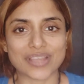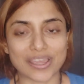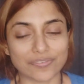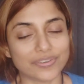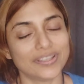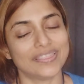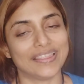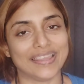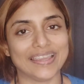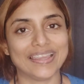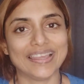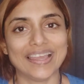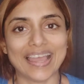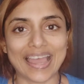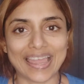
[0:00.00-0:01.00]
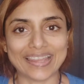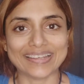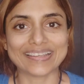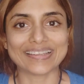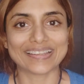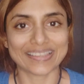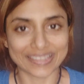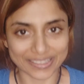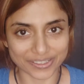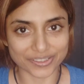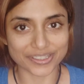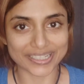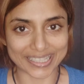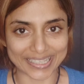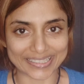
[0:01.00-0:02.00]
everything. And here
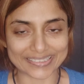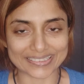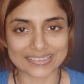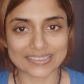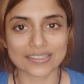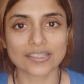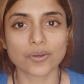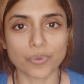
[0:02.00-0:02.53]
it is.